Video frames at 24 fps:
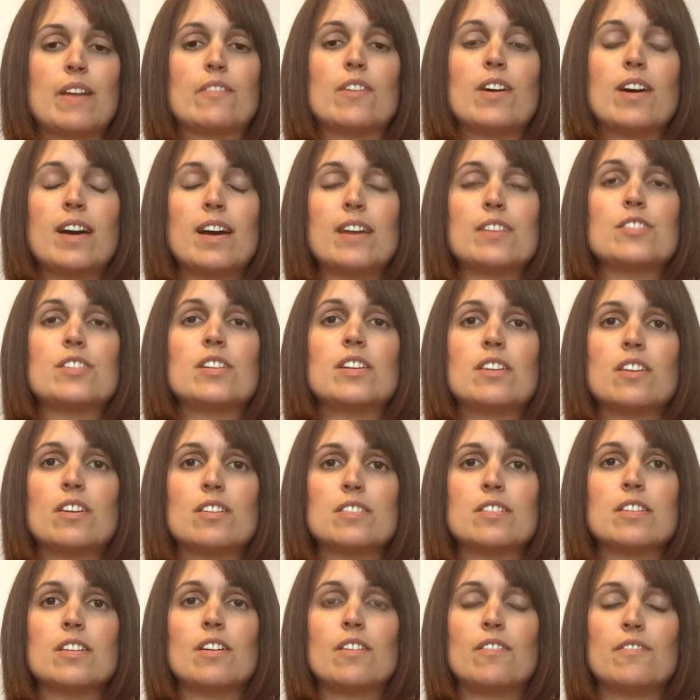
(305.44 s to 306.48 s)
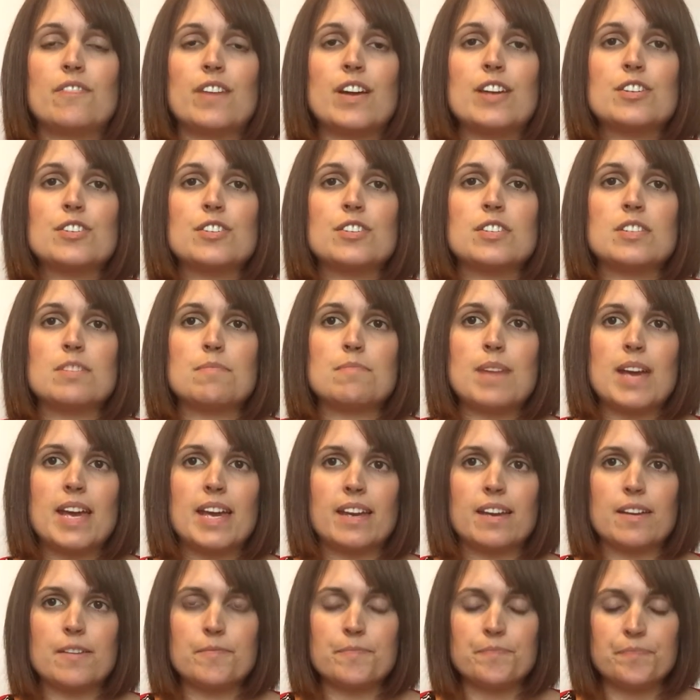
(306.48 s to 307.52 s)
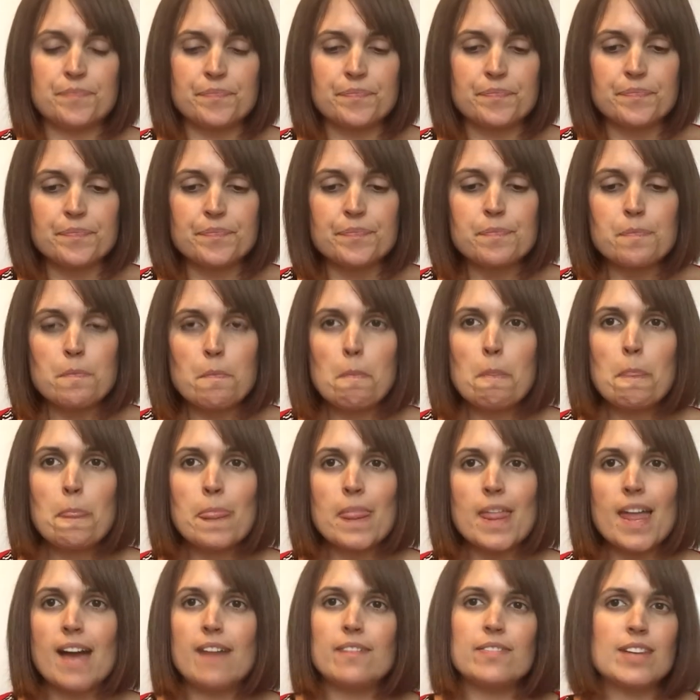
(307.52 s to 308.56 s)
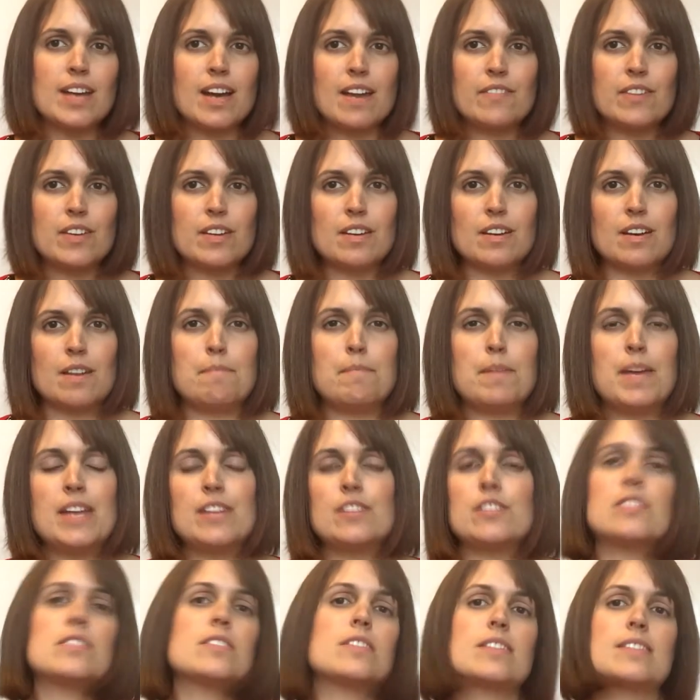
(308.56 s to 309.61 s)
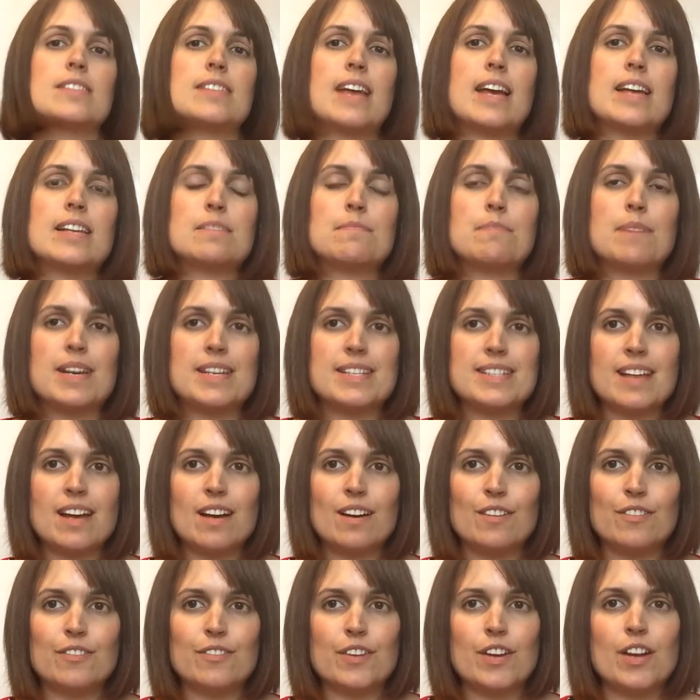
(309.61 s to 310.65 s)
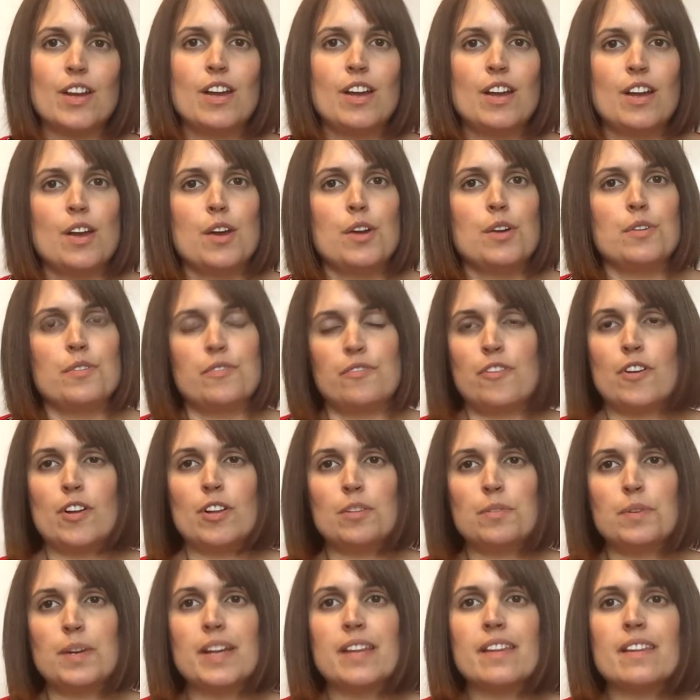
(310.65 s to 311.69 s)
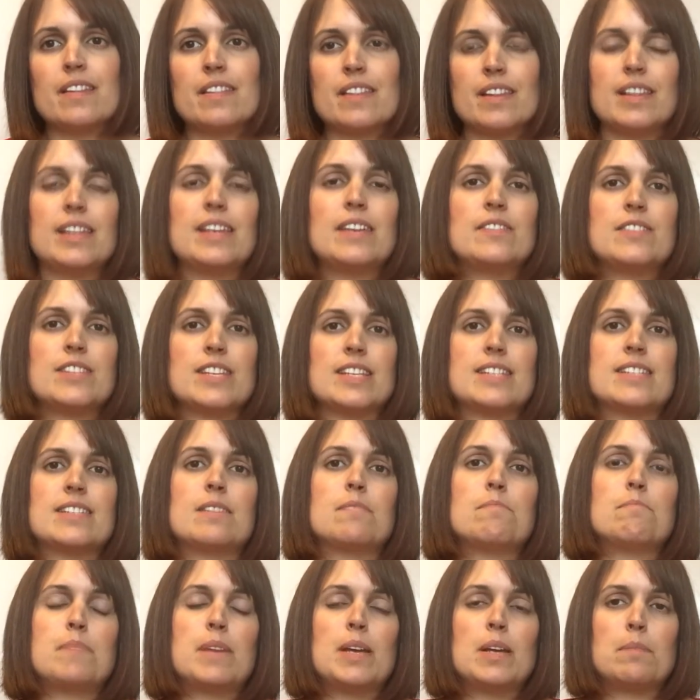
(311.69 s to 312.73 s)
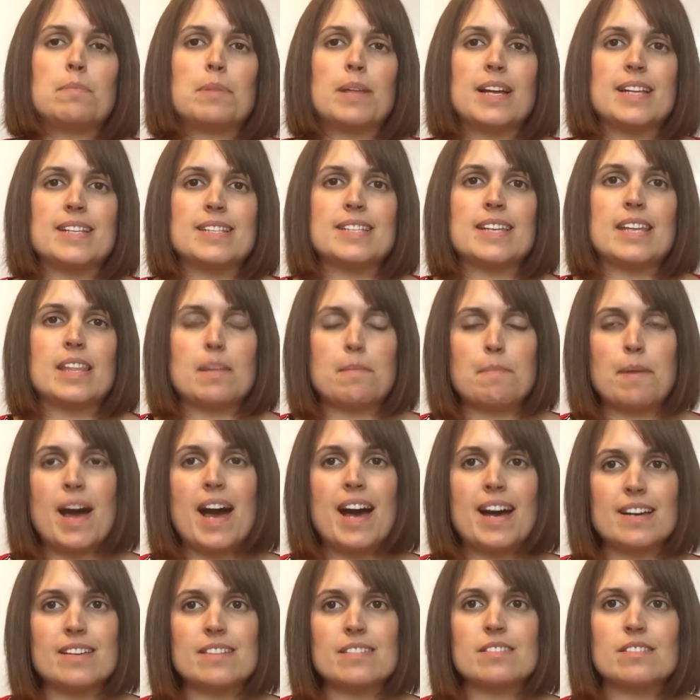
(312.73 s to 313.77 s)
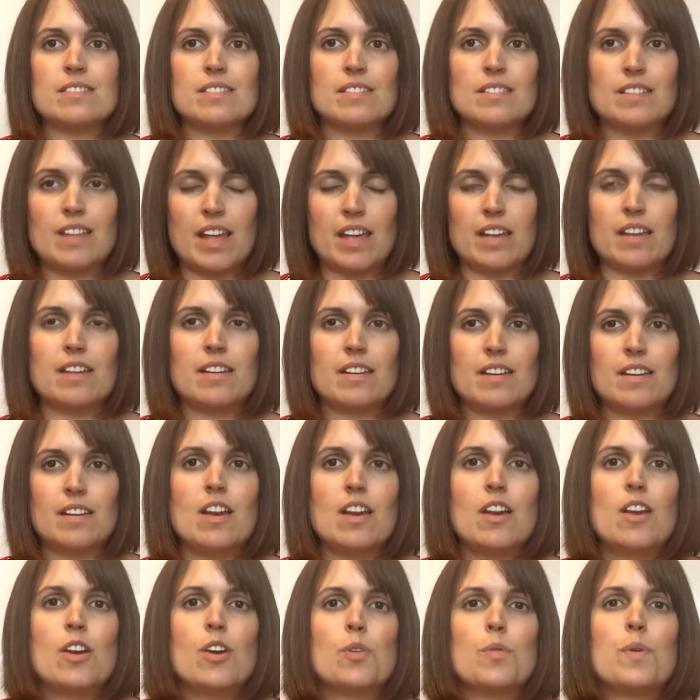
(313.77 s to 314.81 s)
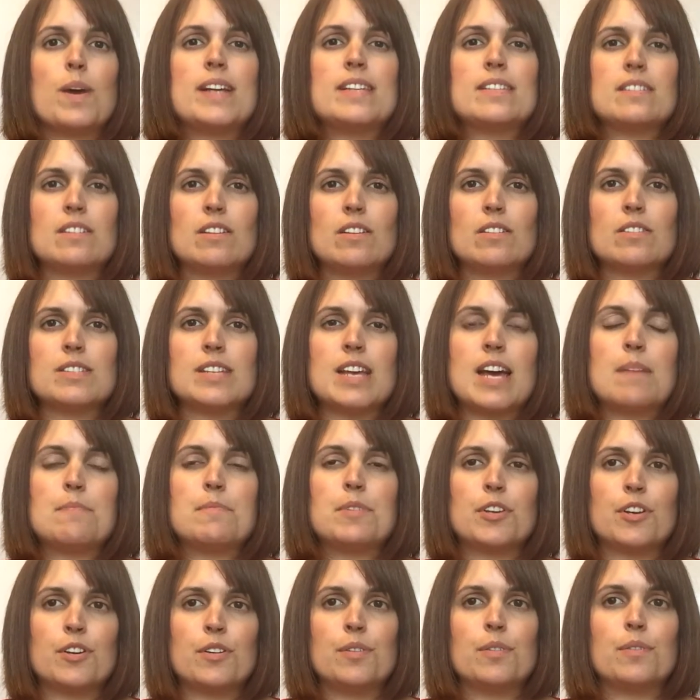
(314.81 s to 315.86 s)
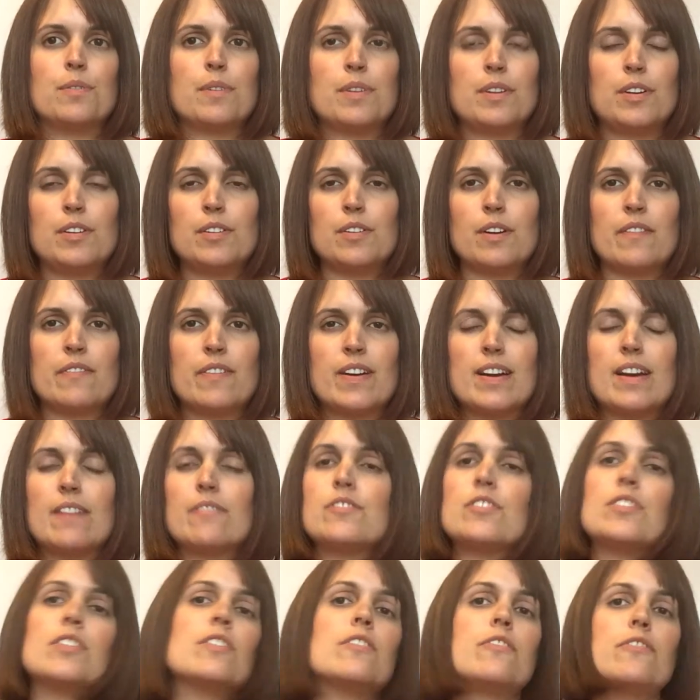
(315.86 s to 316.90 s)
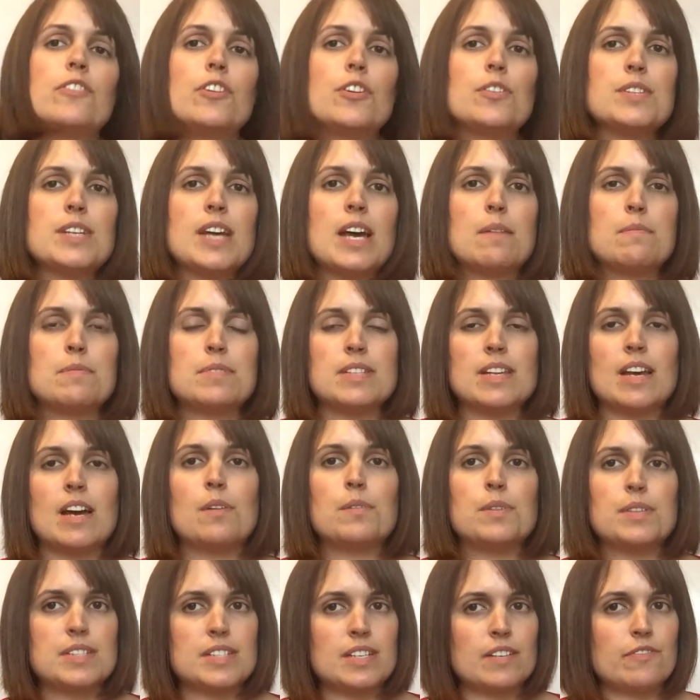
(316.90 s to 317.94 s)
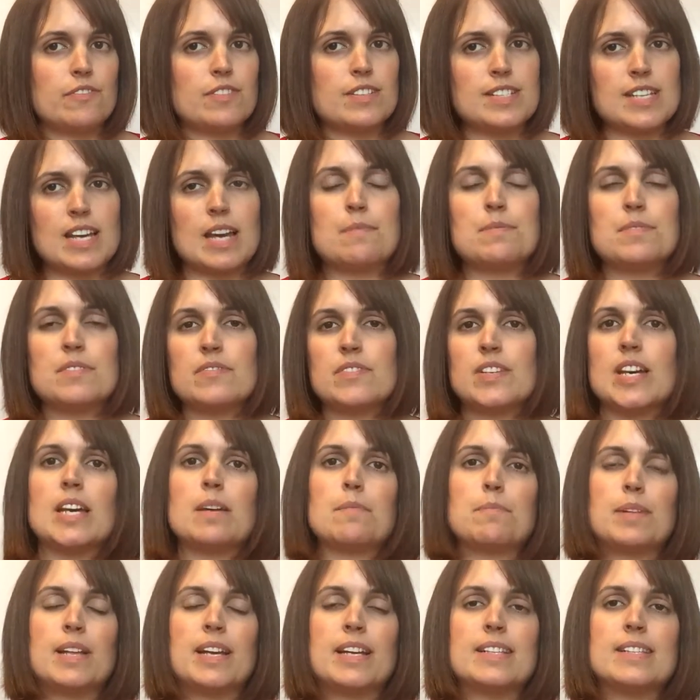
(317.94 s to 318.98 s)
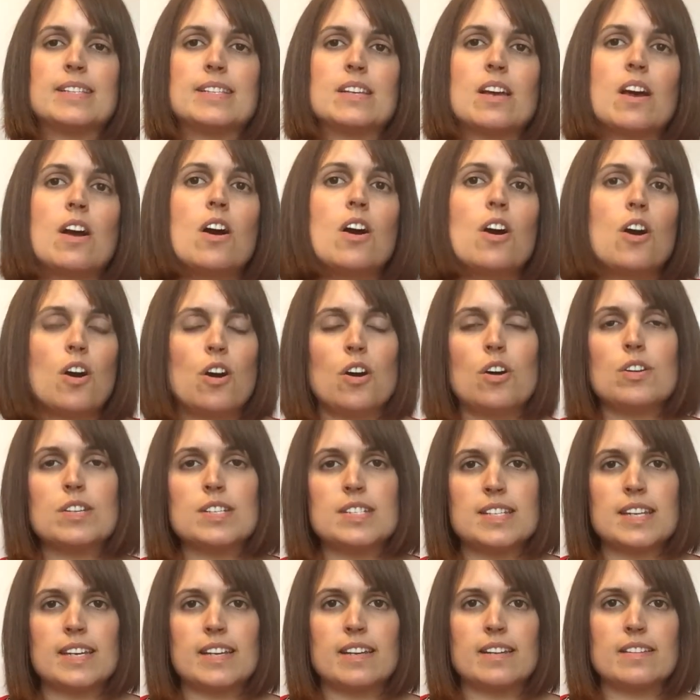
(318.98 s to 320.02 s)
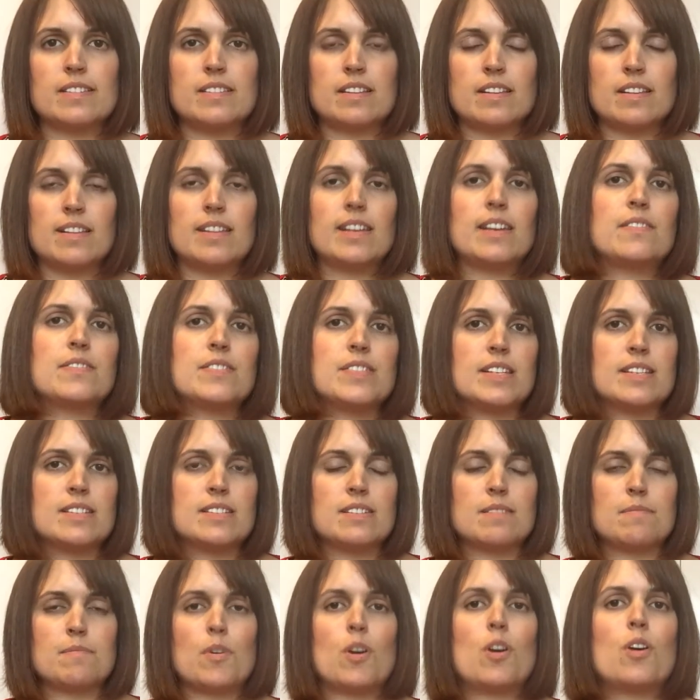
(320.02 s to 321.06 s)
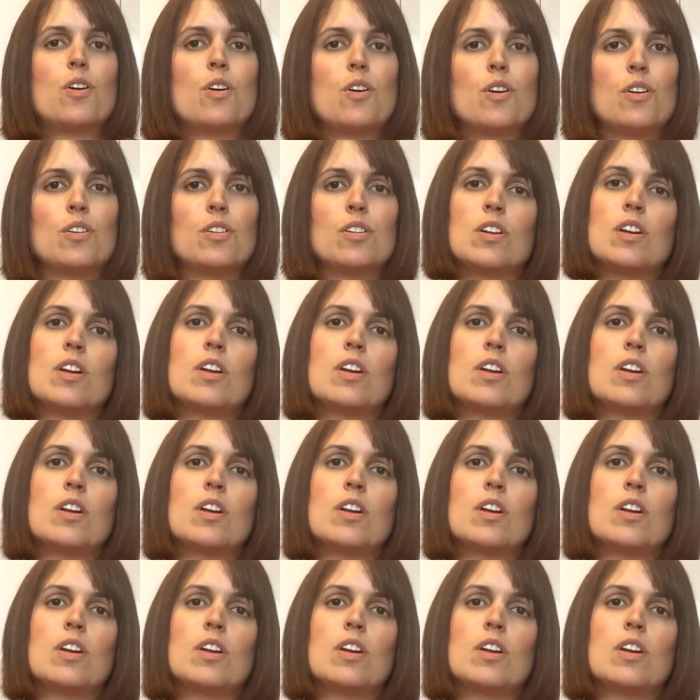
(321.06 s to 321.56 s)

actually got a confession to make. After having major success myself following the leaf system meal plans in the past, like quite a long time ago. You know, I've done it a few times now with different types of diet plans, all sticking to the leaf system, all